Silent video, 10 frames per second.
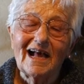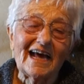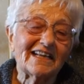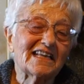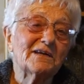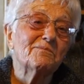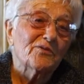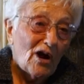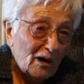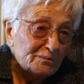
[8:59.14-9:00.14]
And he
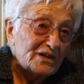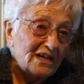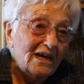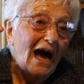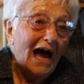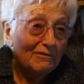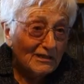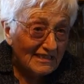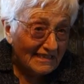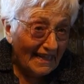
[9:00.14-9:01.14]
brought me. I
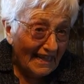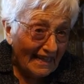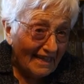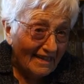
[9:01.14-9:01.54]
was there.